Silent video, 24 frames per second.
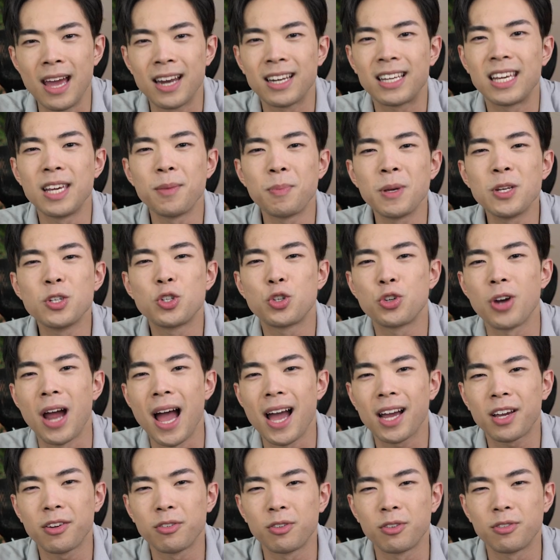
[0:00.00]
And keeping
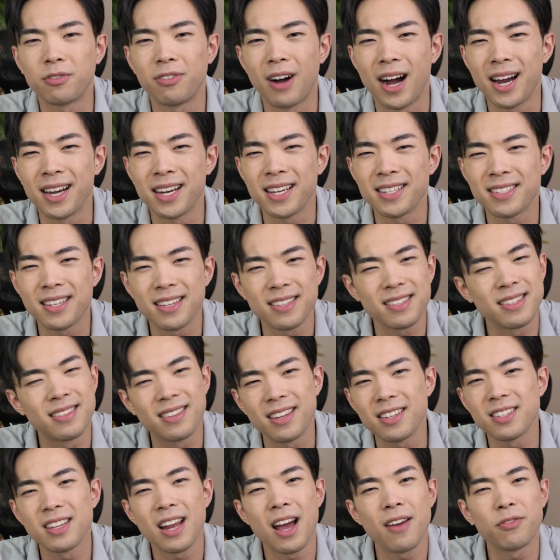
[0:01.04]
track of your finances
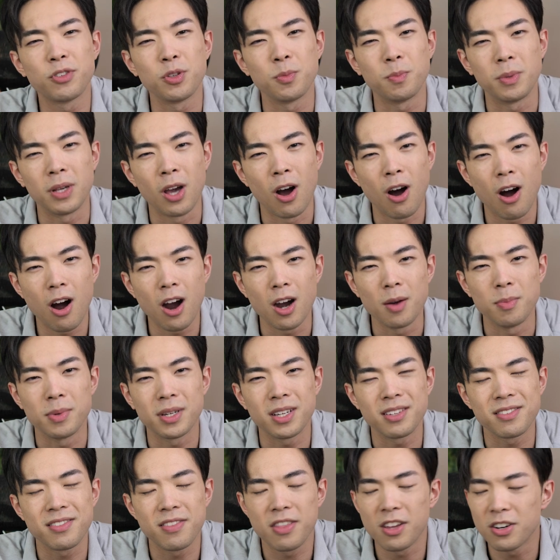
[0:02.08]
doesn't have to be hard
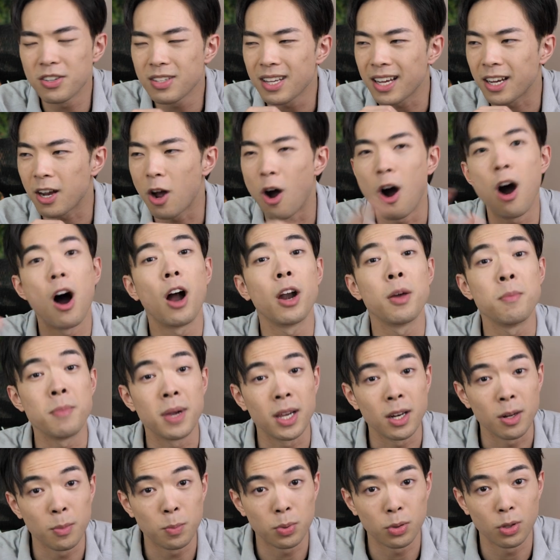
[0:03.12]
because there's like
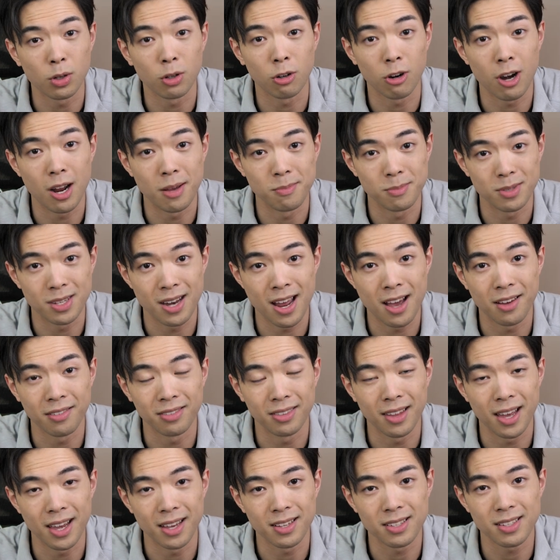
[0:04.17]
automated programs
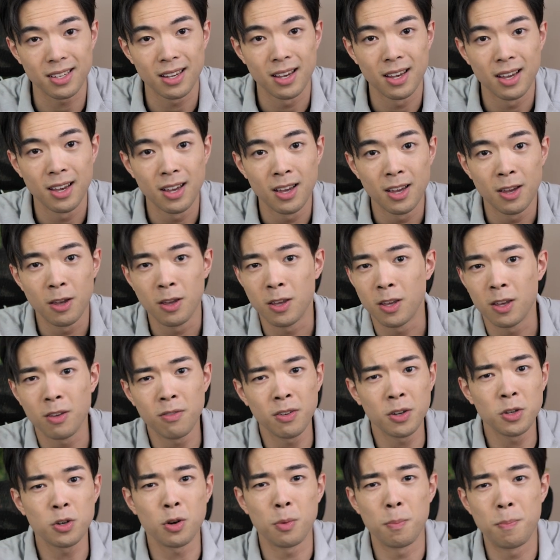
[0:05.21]
nowadays.
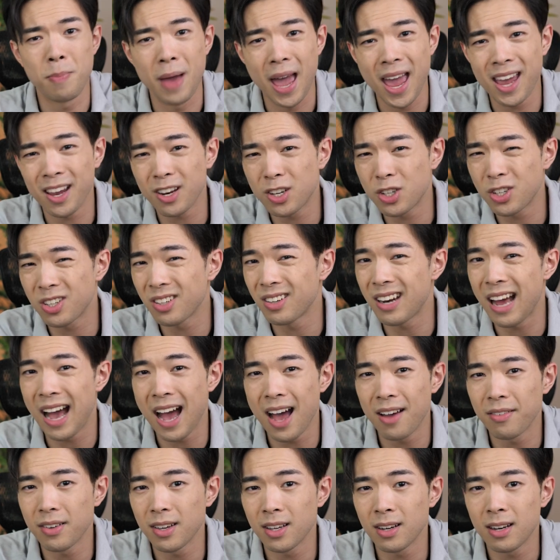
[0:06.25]
Even your bank should
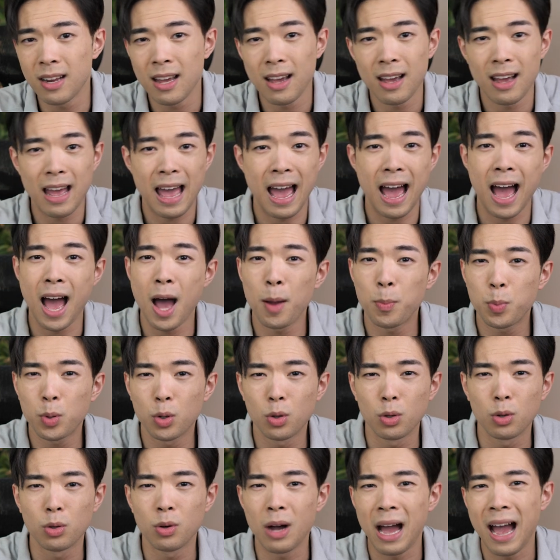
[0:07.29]
have it.
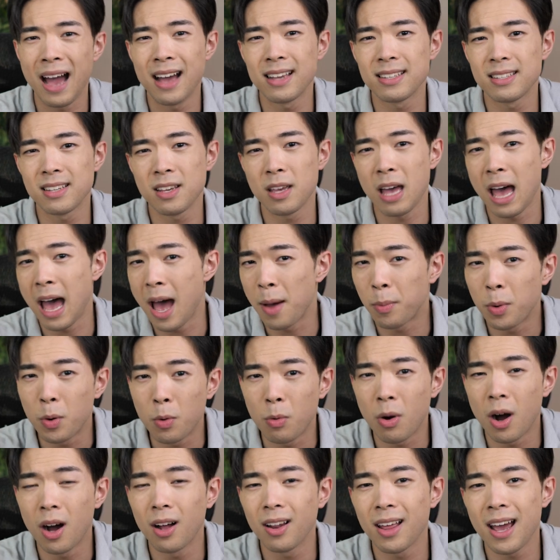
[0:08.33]
Apple has it,
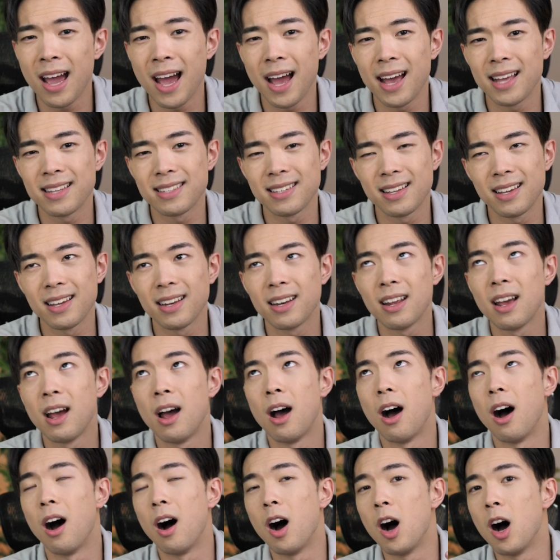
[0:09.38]
Apple Wallet has it,
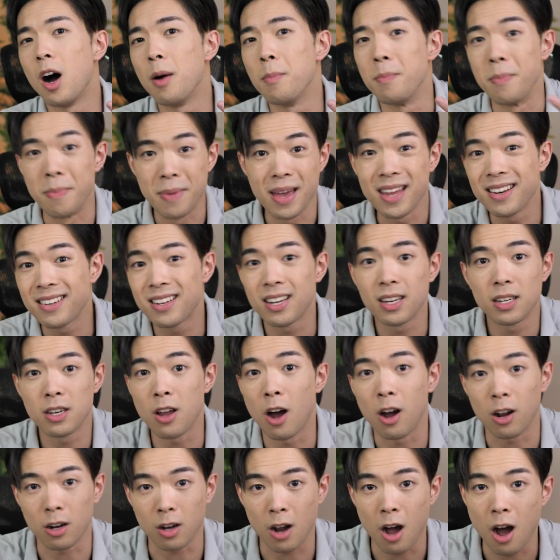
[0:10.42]
uh,
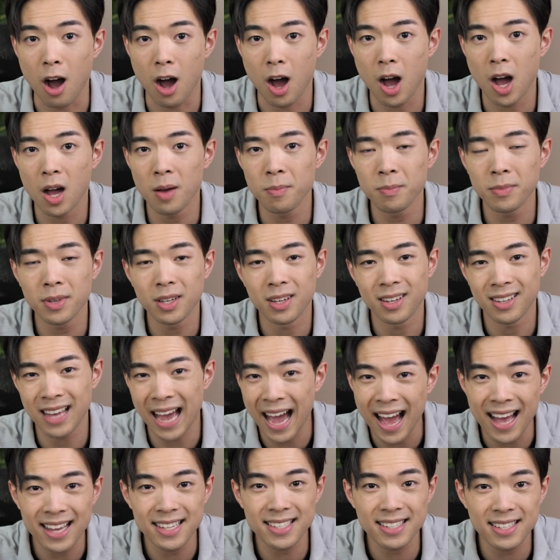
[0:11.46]
mint.com
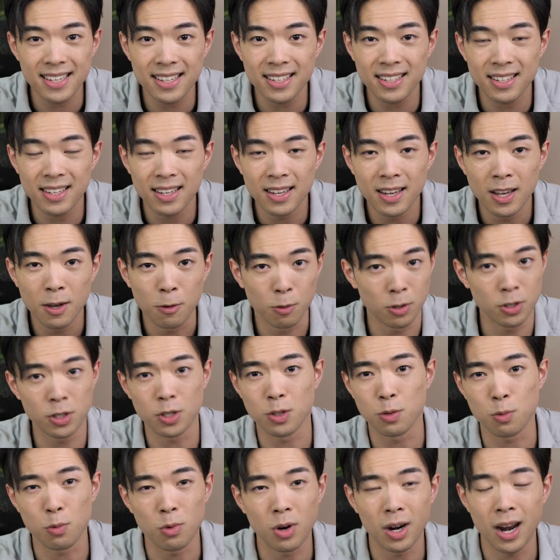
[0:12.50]
has it, which
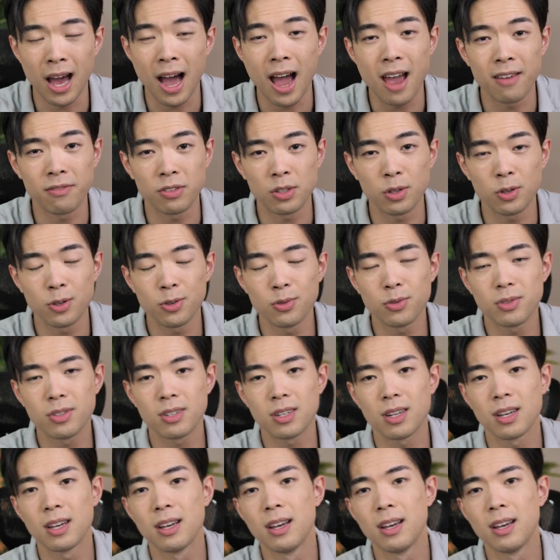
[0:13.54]
is what I've used.